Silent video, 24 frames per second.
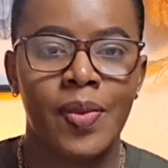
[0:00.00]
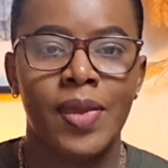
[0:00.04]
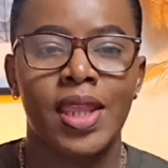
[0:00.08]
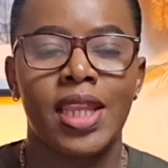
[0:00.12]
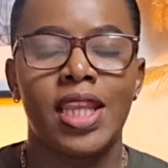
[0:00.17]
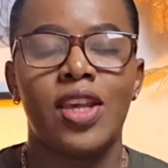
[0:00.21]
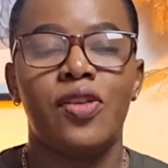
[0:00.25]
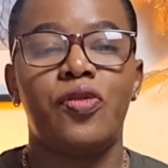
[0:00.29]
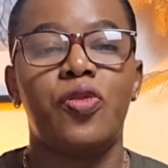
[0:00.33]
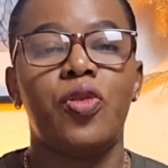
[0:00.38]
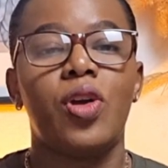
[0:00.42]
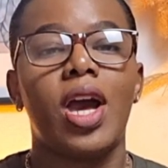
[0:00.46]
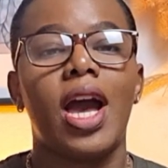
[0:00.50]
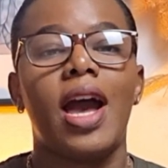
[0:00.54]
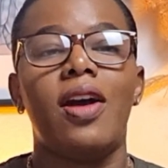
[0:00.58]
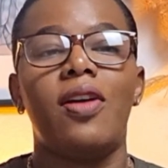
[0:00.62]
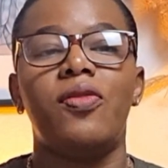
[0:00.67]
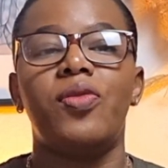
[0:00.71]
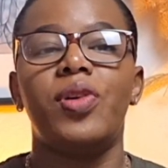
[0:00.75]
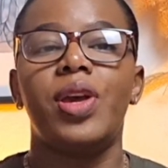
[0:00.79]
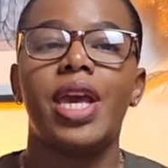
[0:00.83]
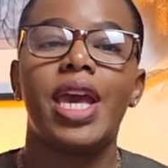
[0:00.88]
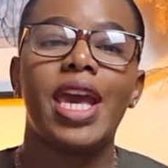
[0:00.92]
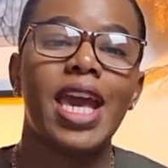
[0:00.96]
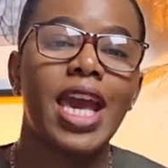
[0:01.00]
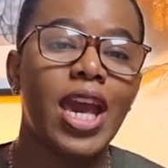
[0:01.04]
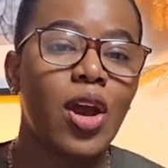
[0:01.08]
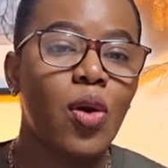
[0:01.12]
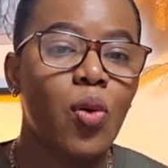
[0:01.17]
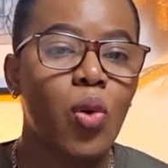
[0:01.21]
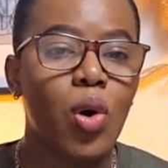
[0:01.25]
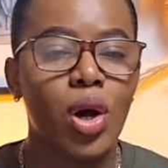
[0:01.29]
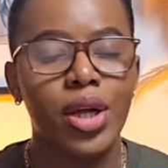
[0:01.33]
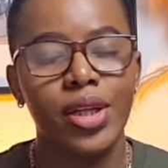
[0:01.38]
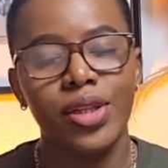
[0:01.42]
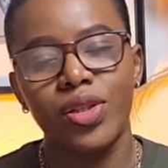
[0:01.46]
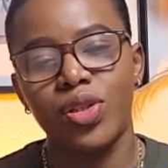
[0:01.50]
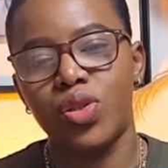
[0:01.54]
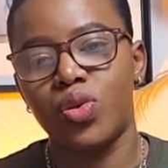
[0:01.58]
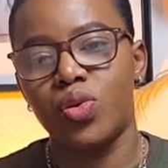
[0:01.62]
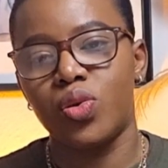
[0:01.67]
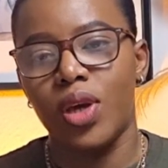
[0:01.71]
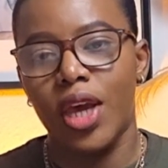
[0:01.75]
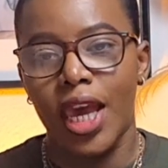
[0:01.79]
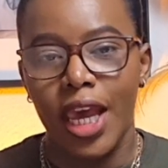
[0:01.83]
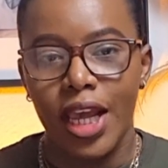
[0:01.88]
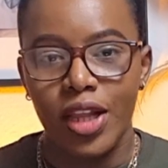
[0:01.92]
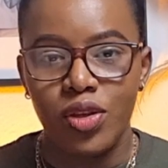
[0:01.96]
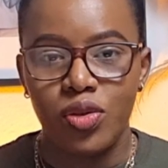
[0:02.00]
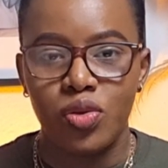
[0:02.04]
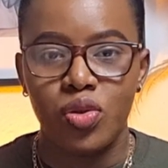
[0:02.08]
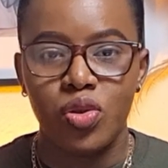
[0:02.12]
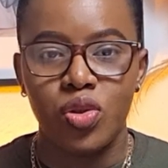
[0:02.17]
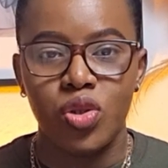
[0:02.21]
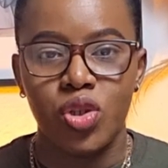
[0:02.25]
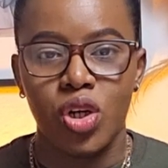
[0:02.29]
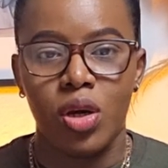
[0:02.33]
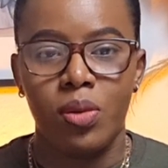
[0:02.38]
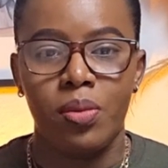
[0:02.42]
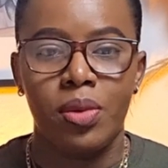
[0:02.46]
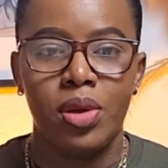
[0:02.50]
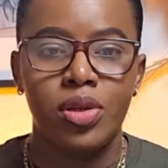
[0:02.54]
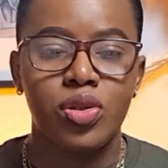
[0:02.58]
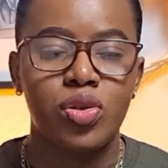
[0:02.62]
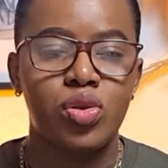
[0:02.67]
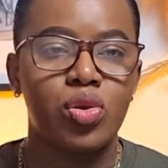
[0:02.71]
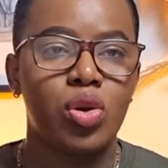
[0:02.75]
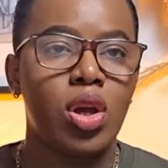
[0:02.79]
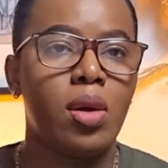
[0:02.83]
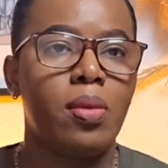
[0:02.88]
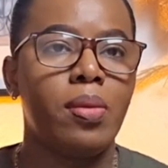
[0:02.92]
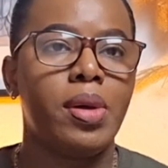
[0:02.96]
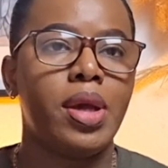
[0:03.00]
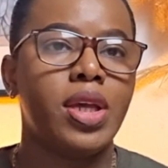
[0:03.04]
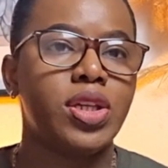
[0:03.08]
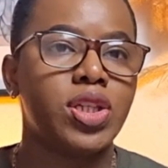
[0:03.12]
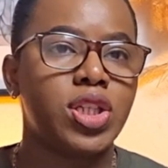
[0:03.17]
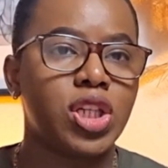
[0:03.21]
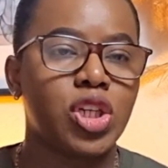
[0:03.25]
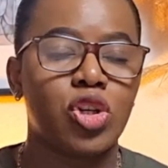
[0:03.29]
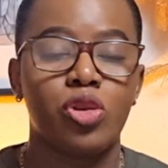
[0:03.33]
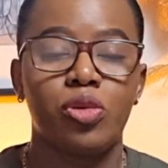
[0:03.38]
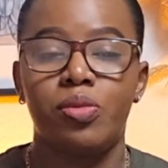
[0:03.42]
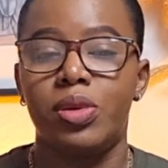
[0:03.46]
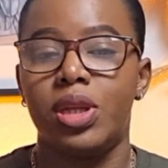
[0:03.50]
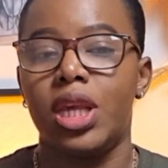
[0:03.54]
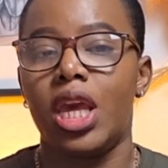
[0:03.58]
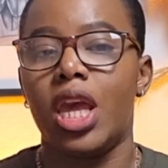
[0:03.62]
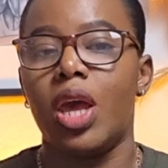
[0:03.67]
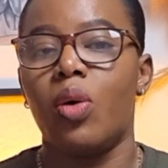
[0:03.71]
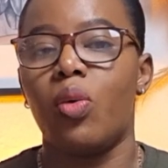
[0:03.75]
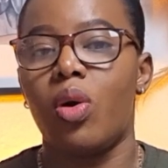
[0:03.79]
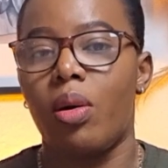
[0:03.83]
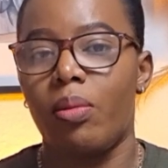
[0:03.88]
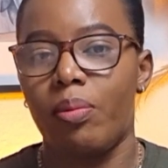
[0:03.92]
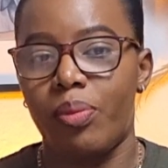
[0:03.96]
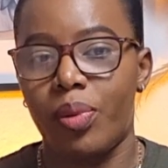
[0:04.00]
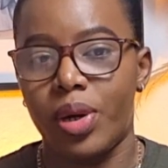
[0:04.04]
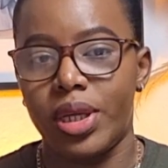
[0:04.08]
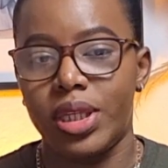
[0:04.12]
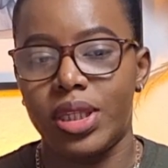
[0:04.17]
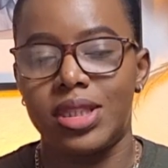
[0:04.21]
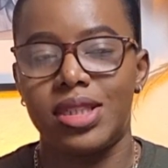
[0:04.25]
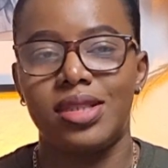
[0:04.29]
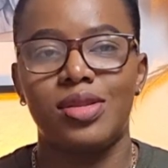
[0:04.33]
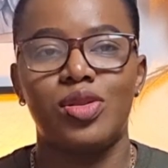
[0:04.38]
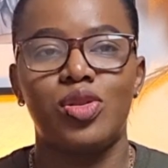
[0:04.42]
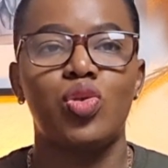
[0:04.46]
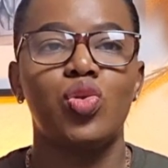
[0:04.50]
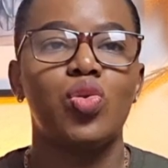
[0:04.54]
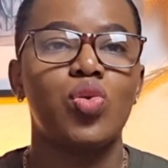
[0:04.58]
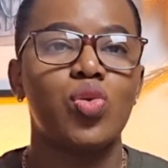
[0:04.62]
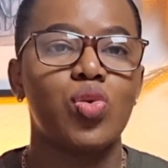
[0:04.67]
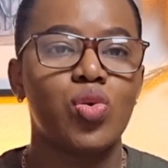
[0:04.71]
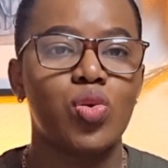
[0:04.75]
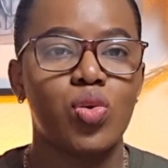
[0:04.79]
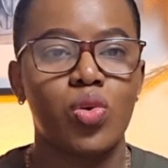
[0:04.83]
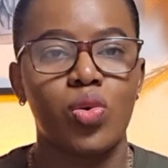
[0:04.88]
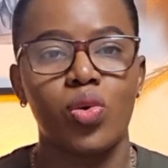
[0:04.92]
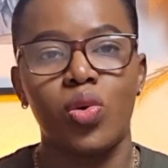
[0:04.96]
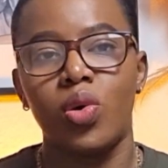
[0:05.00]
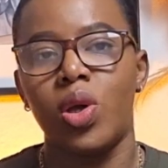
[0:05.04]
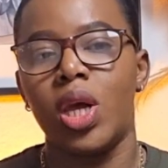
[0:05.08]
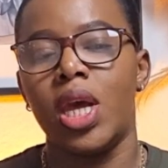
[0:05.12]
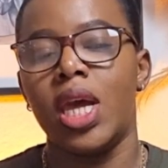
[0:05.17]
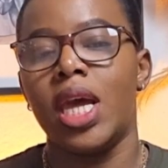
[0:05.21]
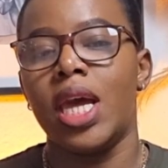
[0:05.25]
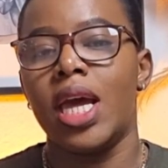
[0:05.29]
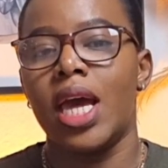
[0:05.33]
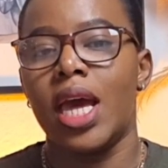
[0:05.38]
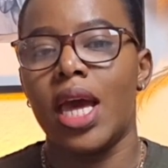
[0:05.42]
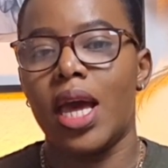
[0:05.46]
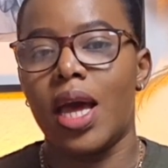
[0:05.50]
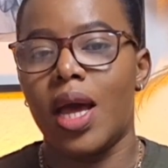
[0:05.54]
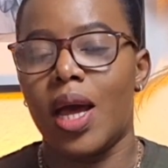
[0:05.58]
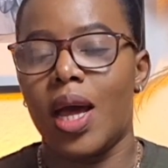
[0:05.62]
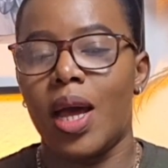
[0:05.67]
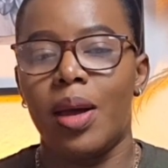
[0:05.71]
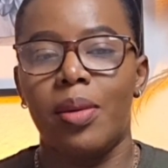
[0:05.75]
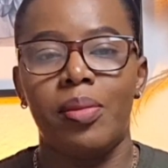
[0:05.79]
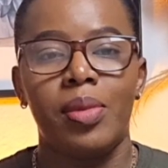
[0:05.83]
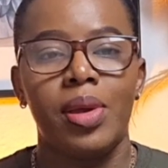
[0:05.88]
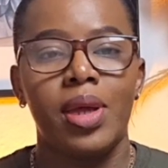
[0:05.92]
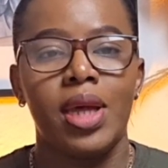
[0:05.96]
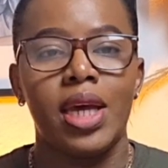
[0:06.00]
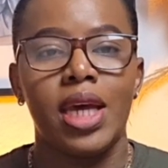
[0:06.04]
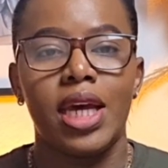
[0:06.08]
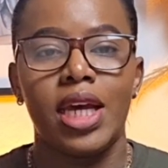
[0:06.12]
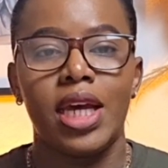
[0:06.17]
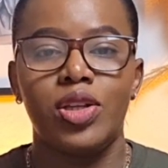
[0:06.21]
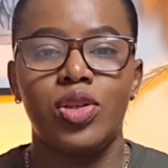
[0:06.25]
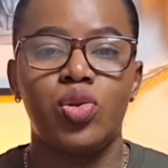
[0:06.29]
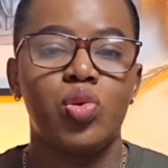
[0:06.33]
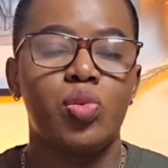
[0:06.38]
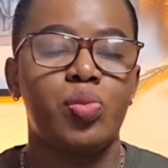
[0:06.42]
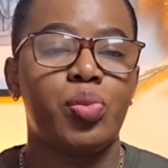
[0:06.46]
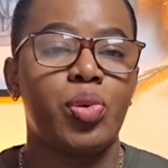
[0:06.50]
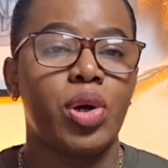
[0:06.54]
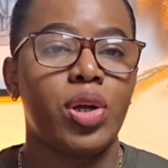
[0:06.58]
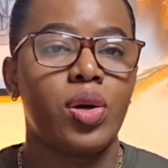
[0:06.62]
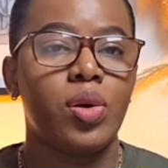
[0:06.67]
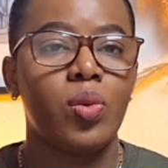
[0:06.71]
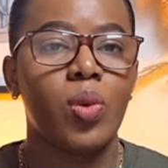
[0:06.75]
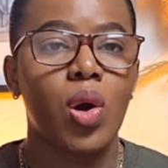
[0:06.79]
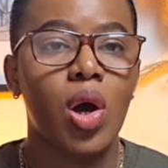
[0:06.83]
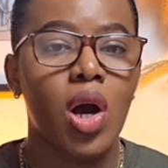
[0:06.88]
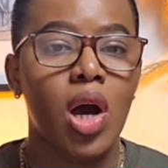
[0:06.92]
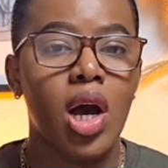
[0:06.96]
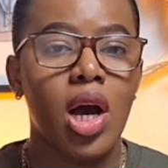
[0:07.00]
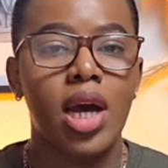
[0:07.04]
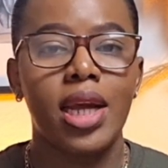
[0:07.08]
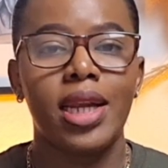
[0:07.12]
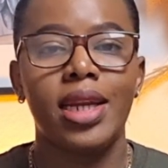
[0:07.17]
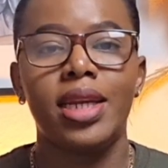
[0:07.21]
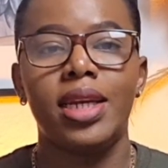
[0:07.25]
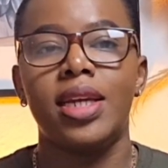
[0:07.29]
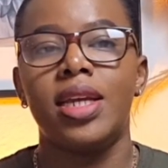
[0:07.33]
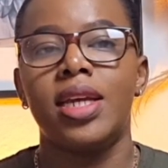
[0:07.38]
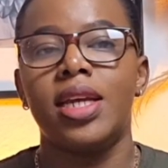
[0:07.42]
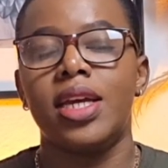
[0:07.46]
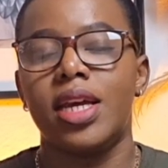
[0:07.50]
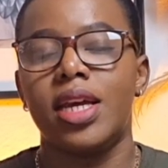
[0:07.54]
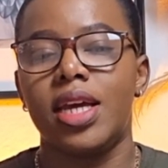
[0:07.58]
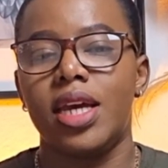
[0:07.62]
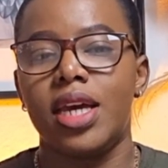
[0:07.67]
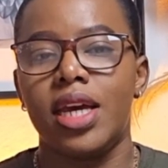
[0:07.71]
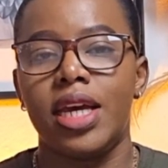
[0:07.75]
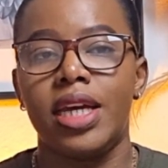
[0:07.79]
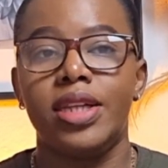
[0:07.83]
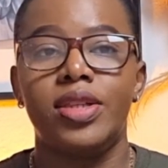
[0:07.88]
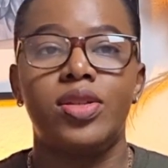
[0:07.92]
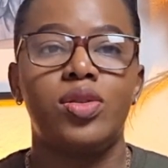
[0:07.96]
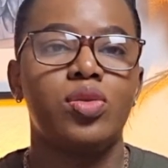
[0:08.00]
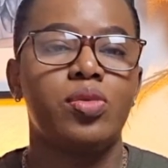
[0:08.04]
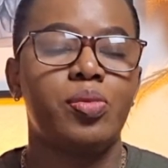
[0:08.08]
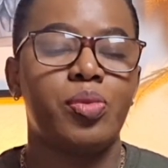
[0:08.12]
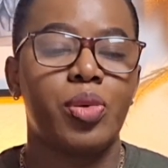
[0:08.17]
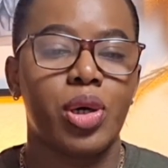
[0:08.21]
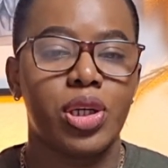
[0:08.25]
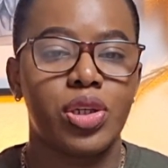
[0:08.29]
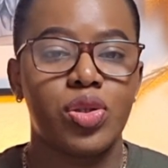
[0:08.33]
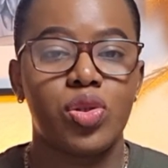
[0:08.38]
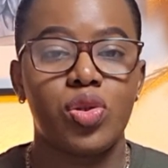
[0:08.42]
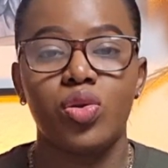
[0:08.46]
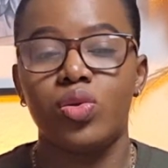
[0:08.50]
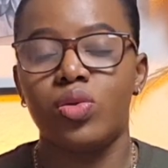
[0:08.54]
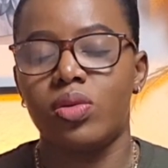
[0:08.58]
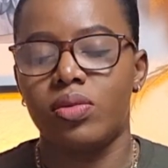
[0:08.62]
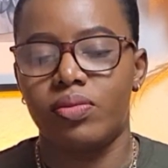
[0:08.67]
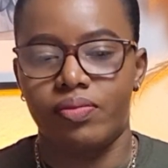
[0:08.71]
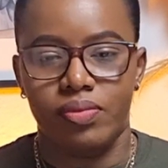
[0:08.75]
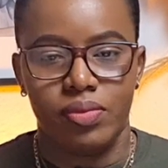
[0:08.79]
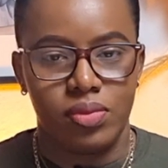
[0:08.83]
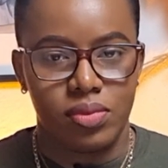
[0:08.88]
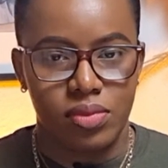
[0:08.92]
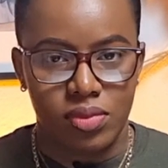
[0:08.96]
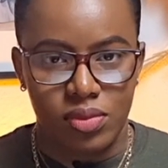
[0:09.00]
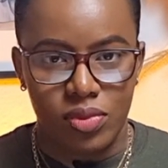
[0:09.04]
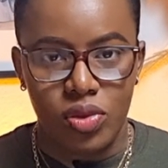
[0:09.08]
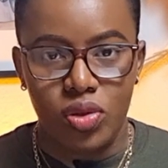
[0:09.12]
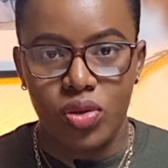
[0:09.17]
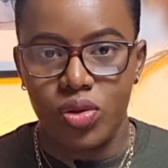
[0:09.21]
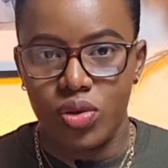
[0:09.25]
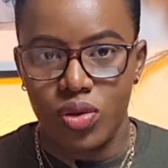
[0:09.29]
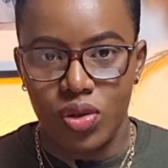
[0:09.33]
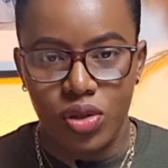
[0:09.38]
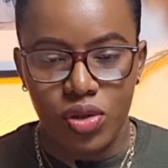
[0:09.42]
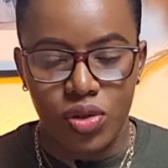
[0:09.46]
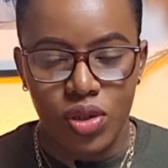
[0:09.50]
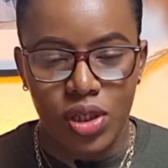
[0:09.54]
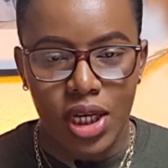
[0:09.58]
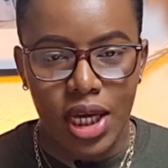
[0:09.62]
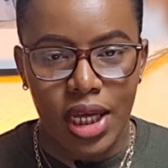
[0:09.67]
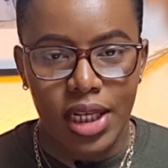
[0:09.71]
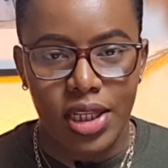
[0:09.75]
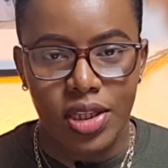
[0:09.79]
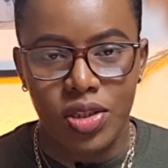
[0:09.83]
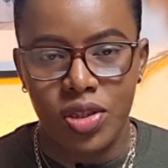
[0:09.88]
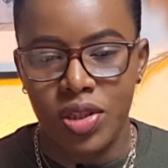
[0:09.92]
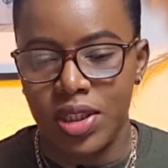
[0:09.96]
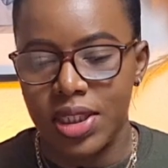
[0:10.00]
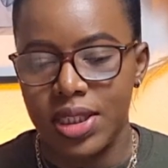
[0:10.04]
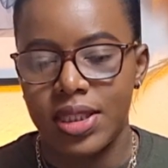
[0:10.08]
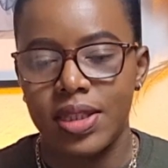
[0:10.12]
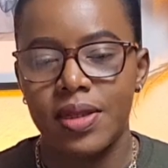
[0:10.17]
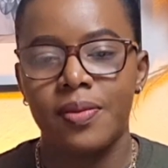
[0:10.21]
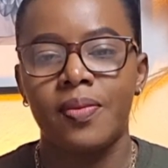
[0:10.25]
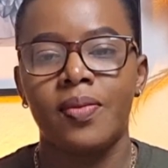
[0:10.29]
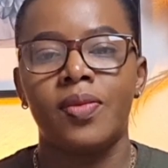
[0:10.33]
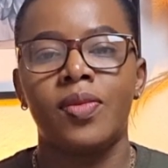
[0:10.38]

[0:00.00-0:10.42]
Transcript: If you have A1 to A2 German, so it means you could be A1.2, A2.1, A2.2, you get the gist.